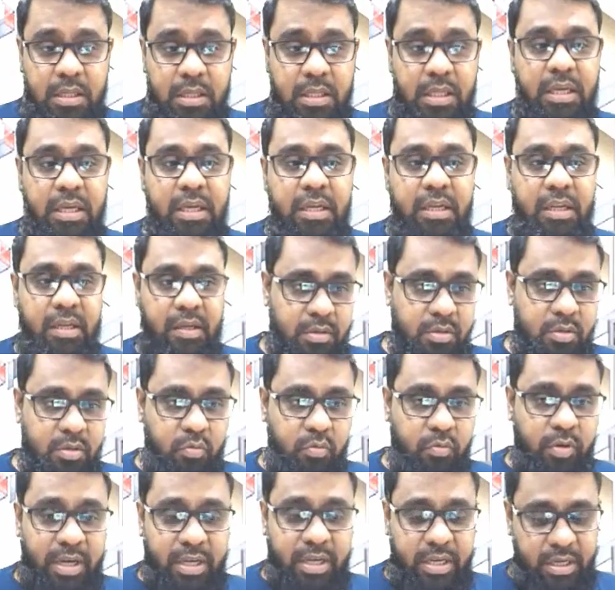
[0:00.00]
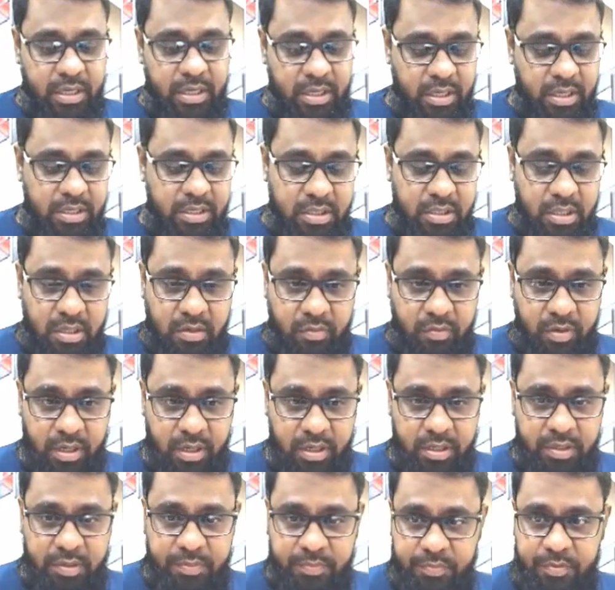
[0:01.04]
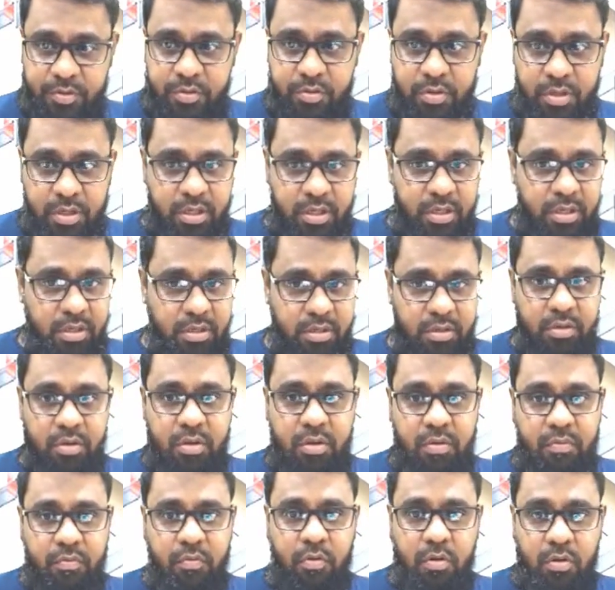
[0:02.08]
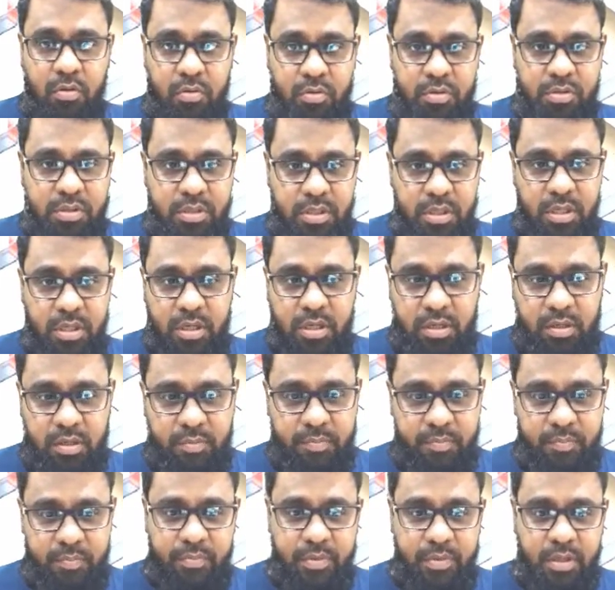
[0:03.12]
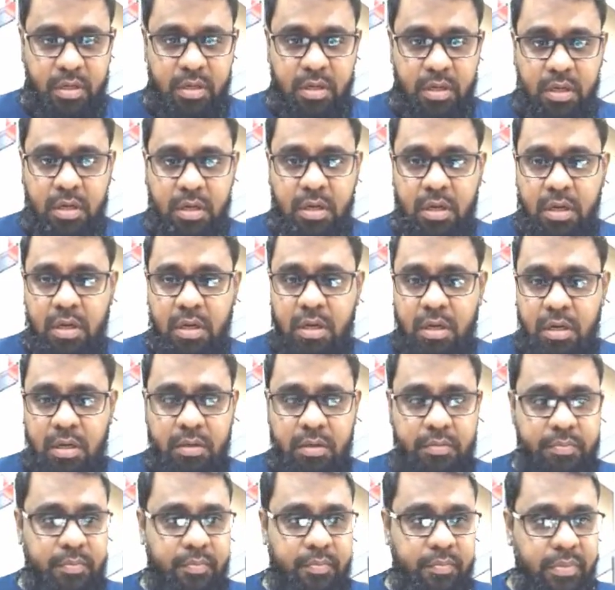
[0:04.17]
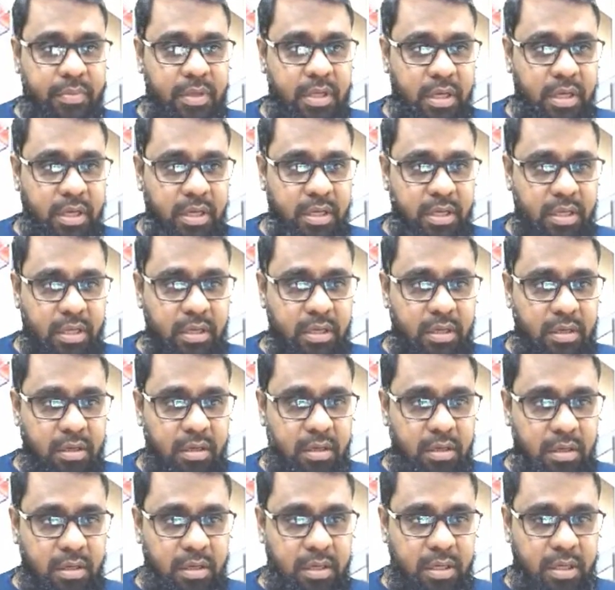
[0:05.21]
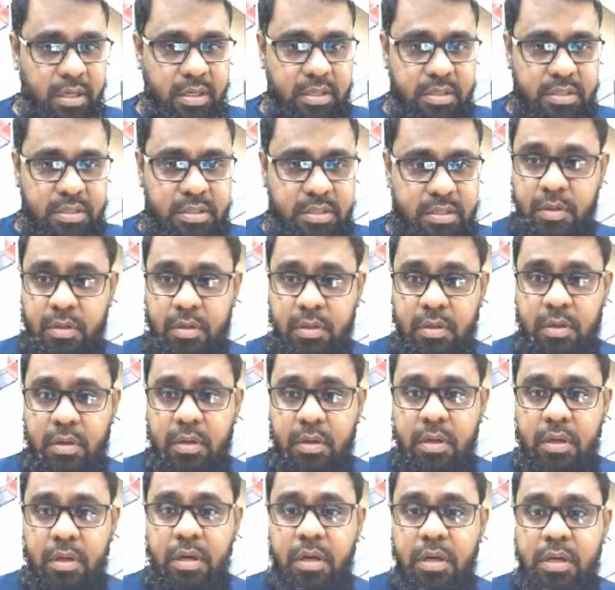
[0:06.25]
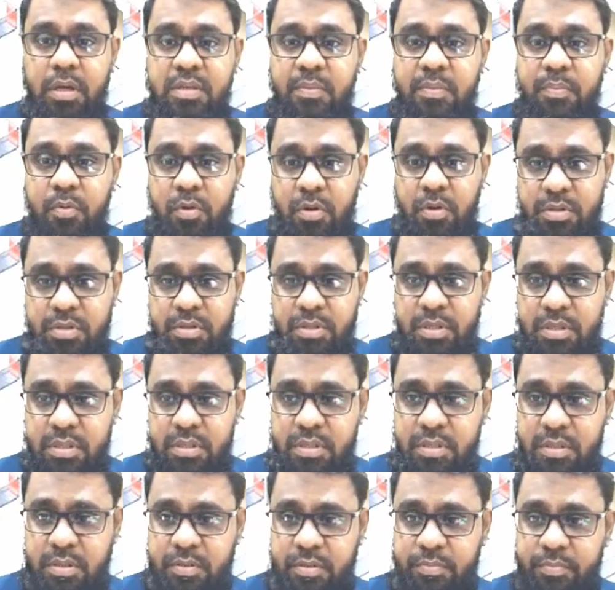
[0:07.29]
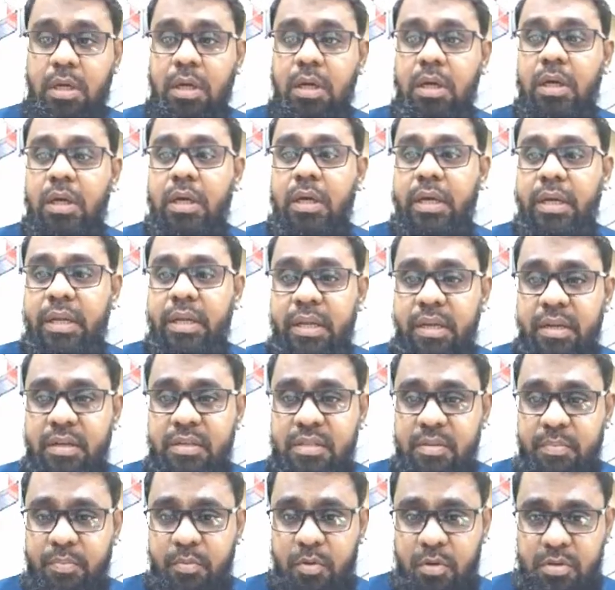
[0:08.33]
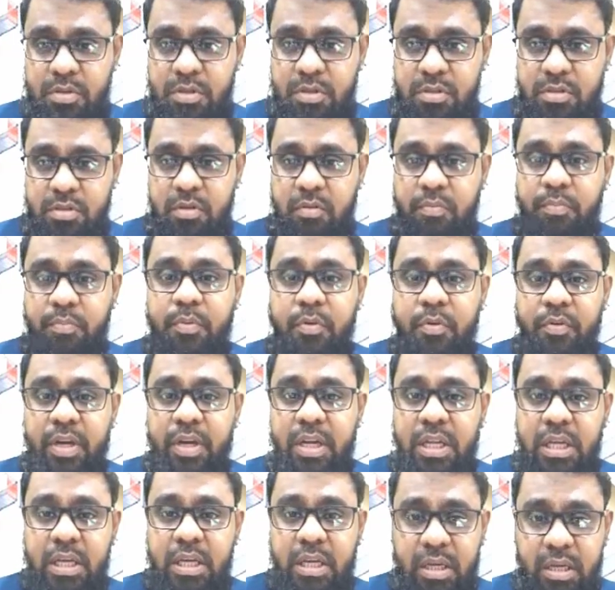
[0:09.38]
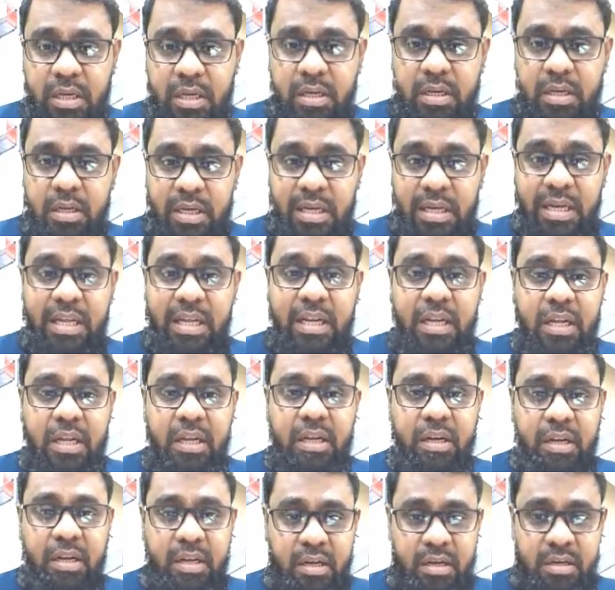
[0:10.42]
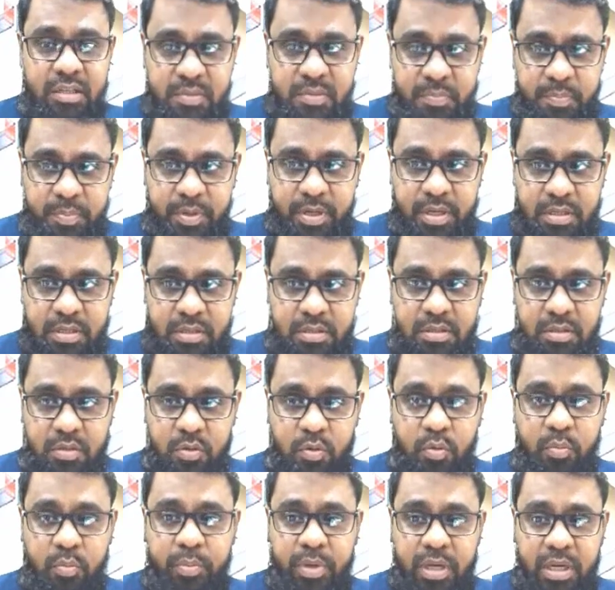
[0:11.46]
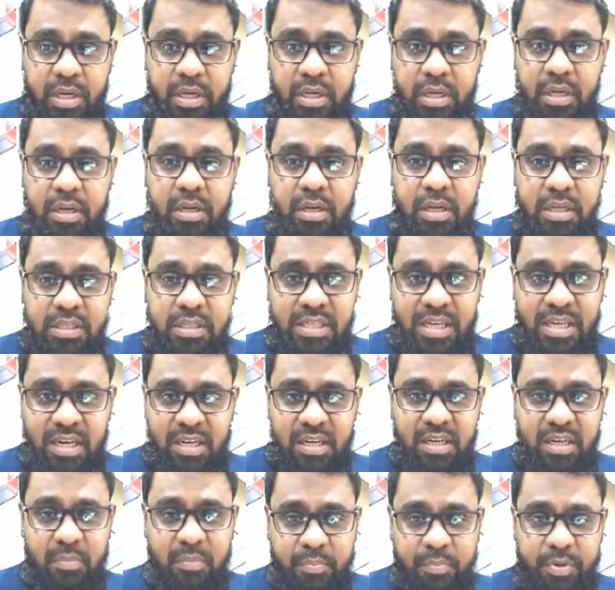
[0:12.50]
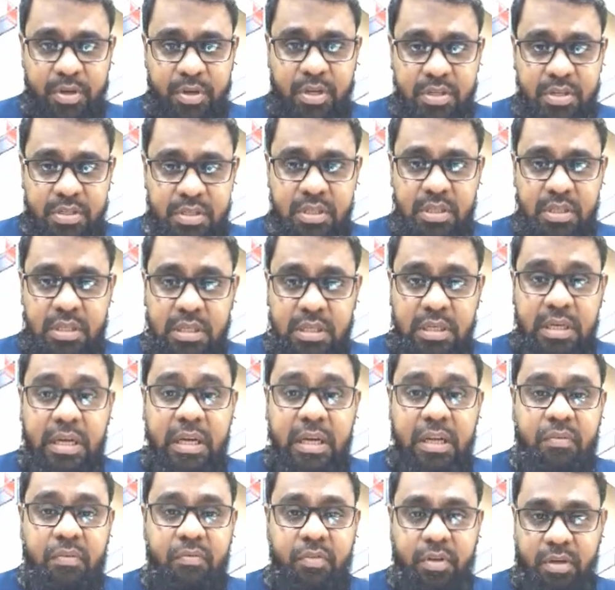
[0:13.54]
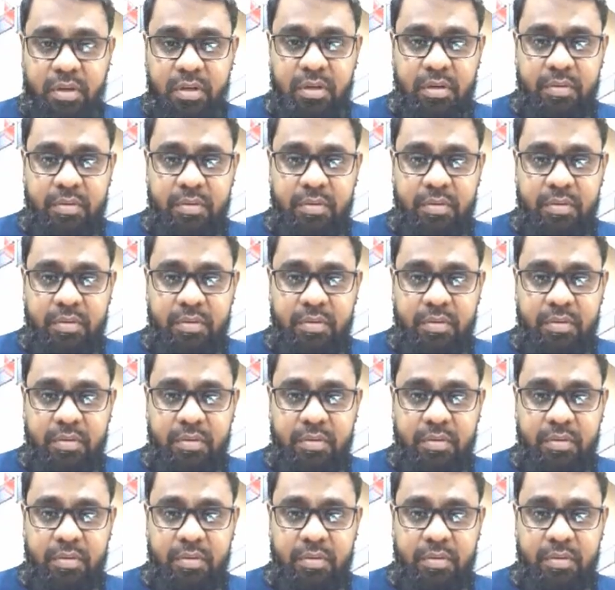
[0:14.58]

the heating. So why heating is required? So here we can prolong screen. Heating is a process. Heating is a process of providing heat in an internal space to maintain desired temperature in winter.